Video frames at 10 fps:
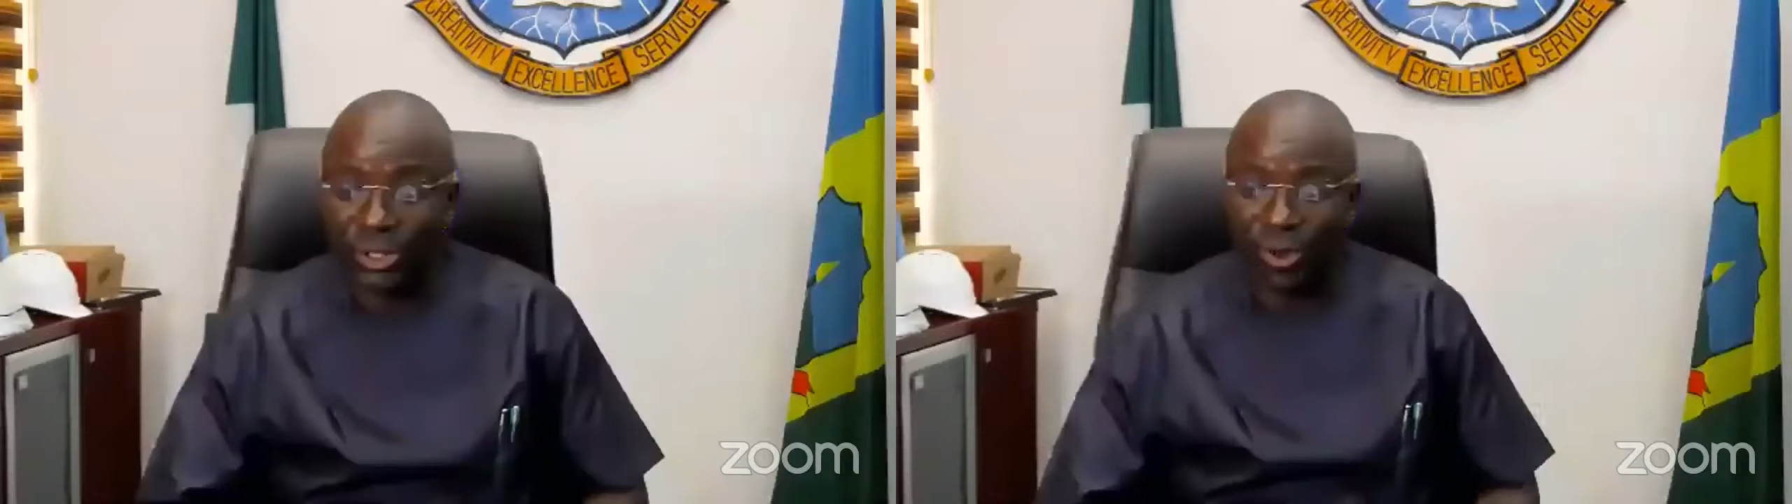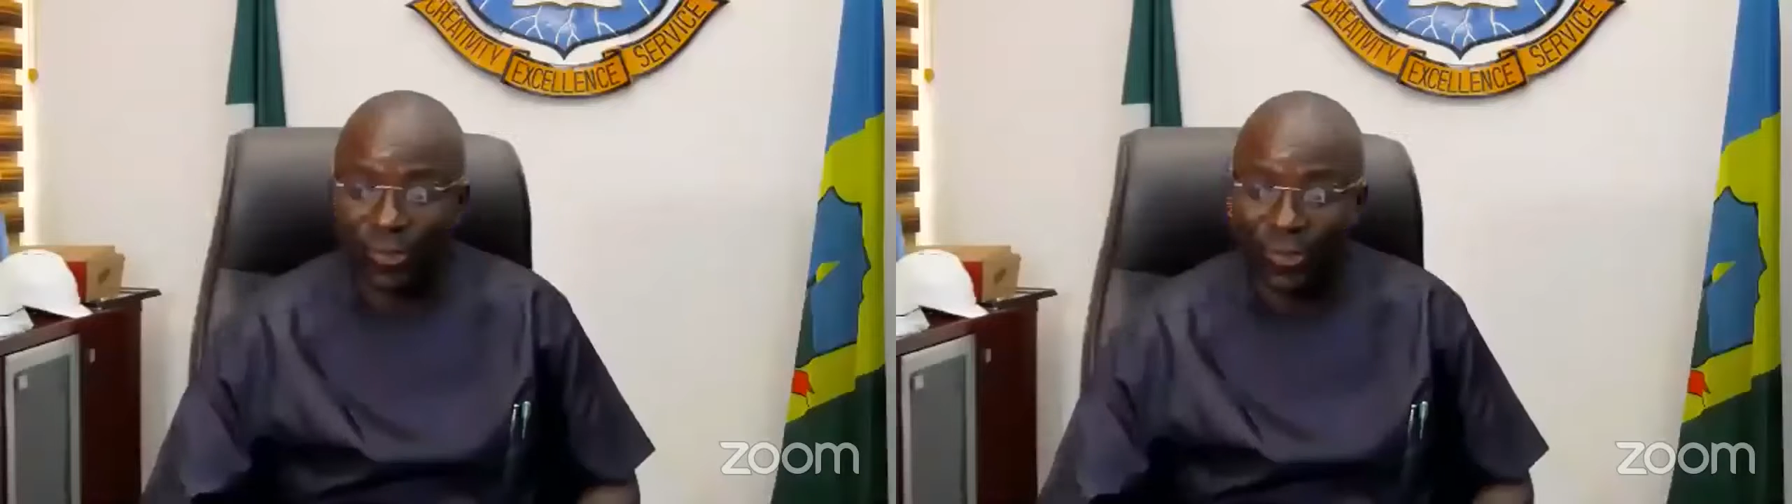
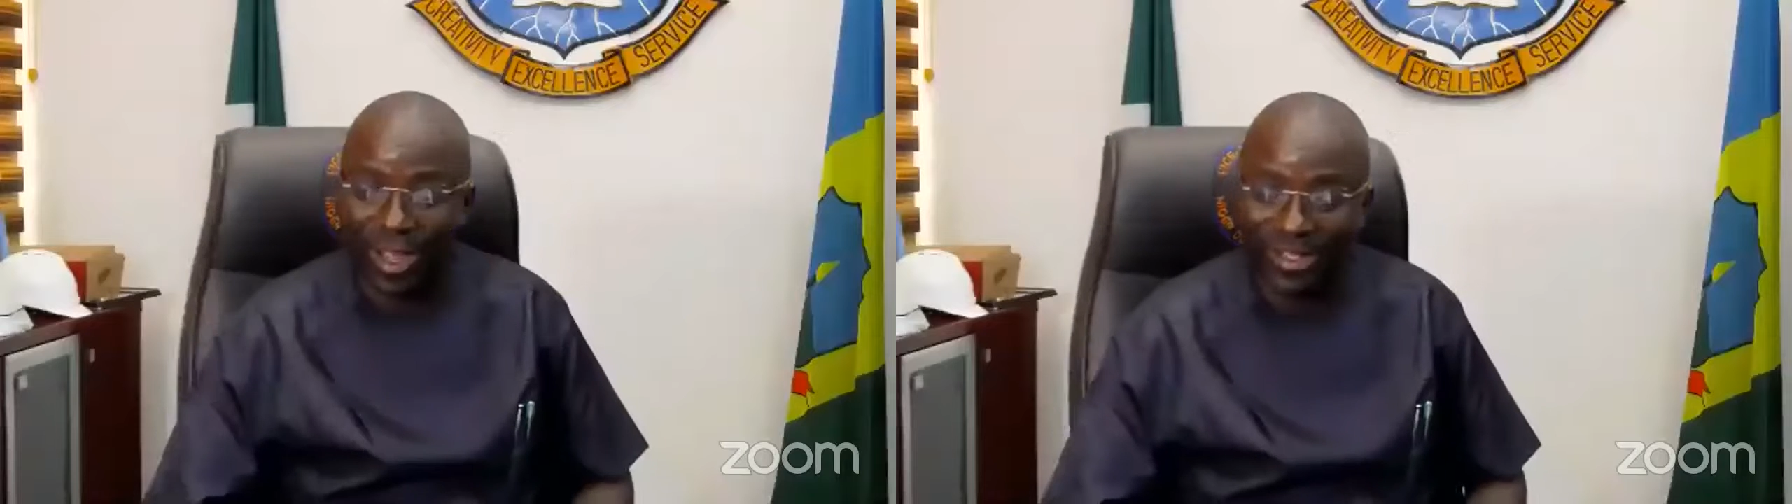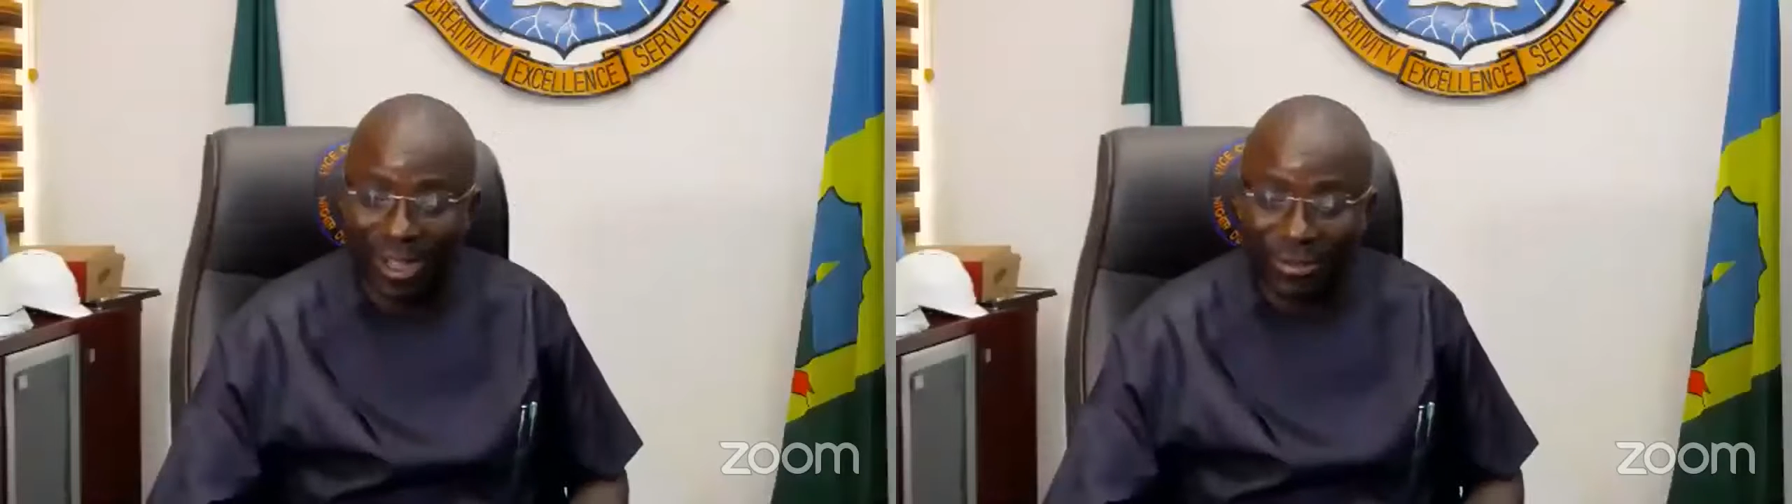of
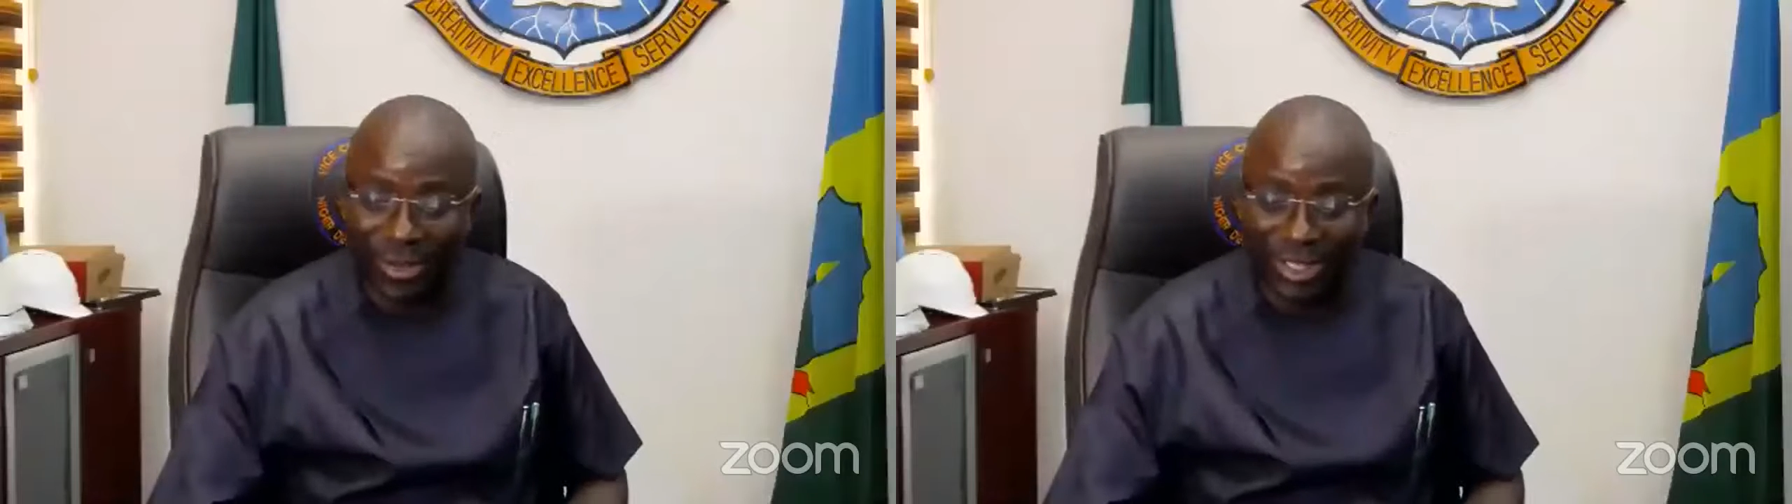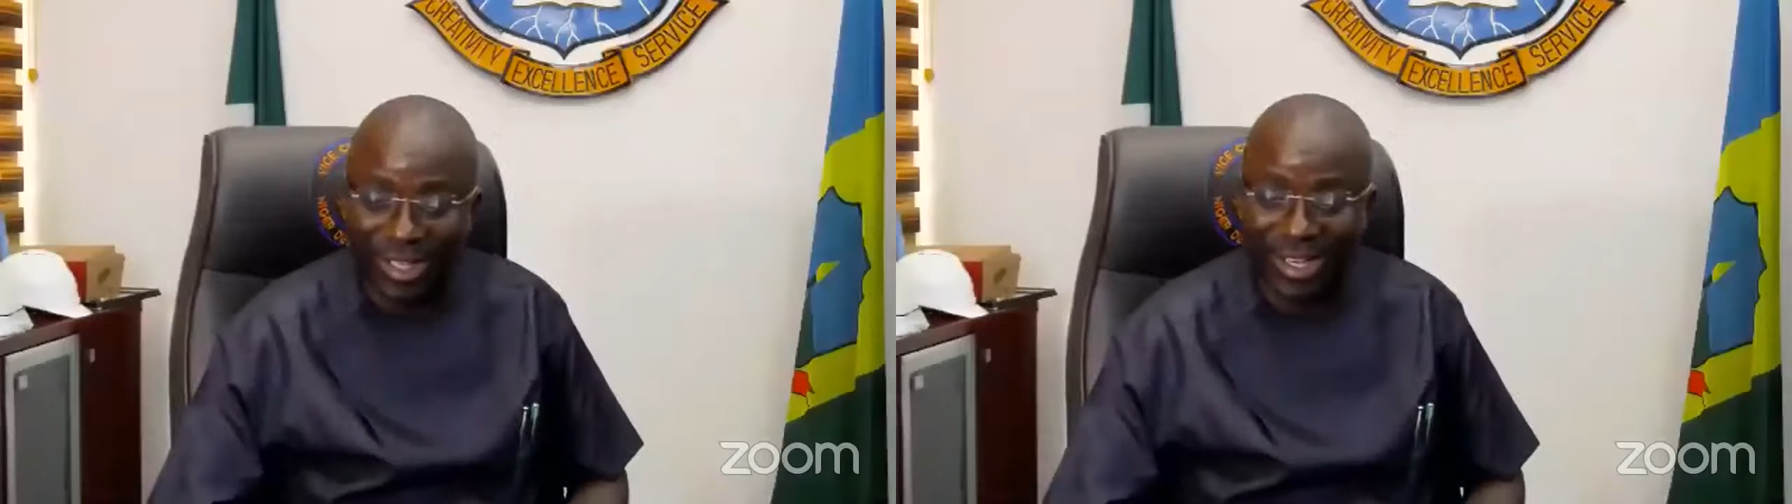
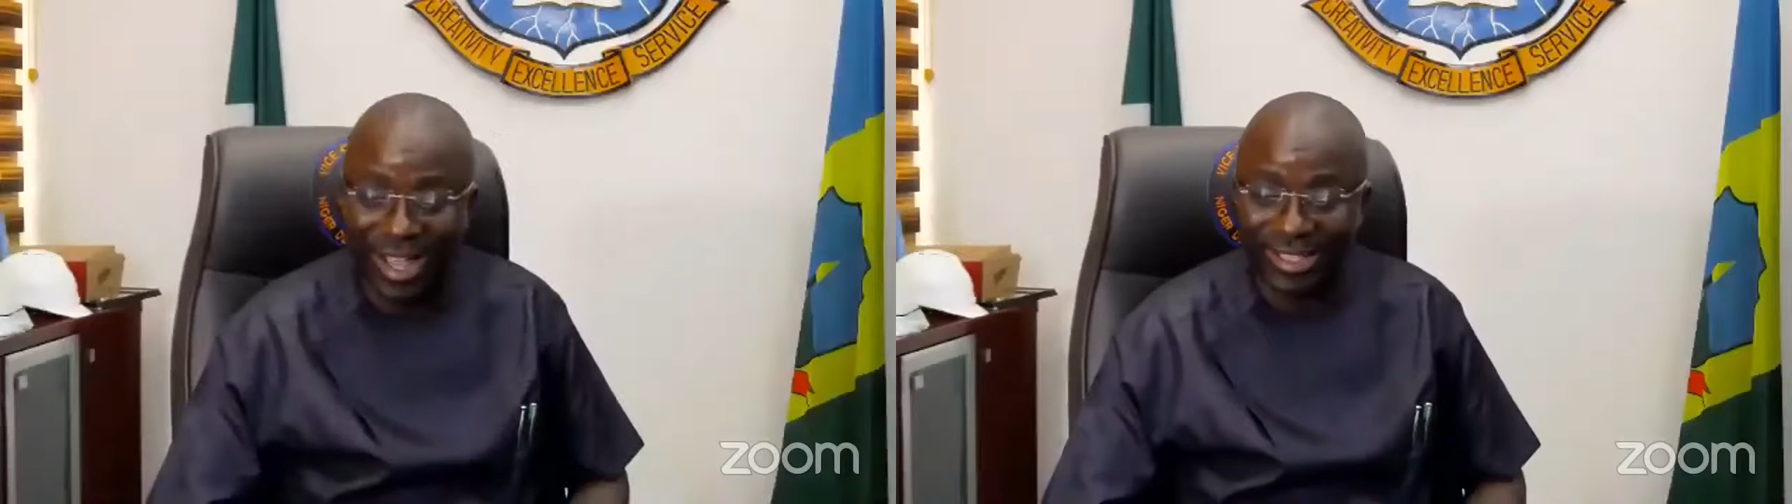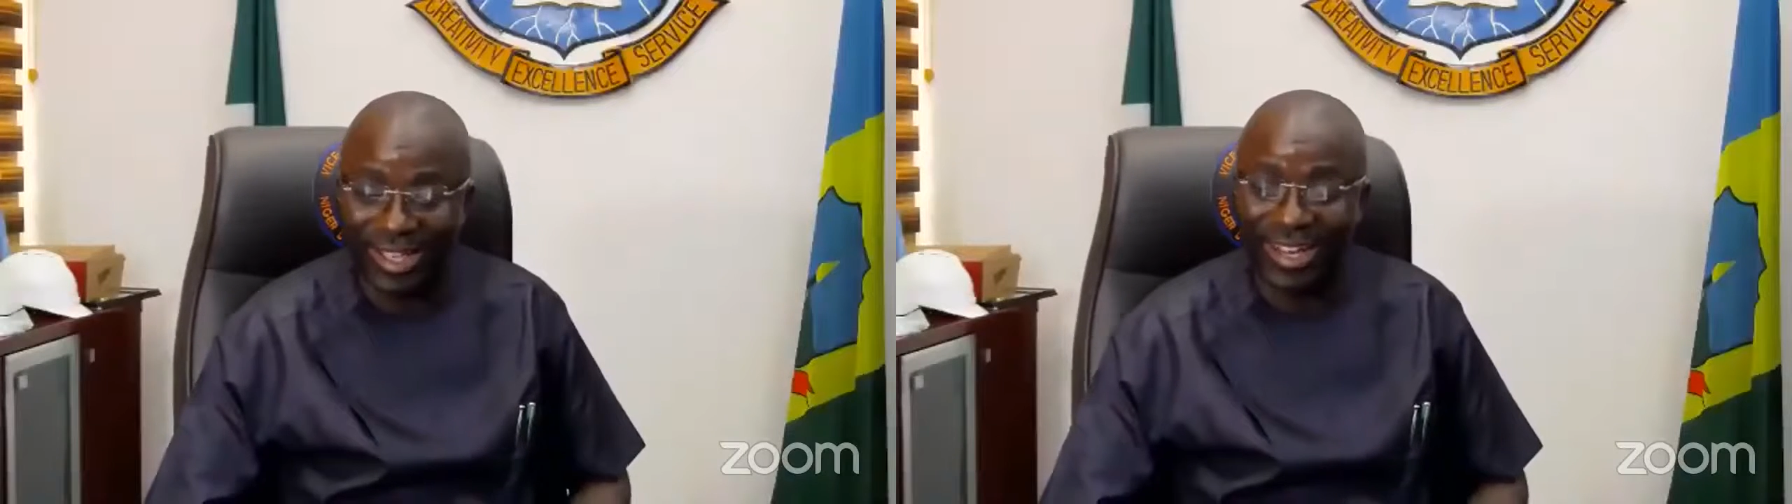establishing Niger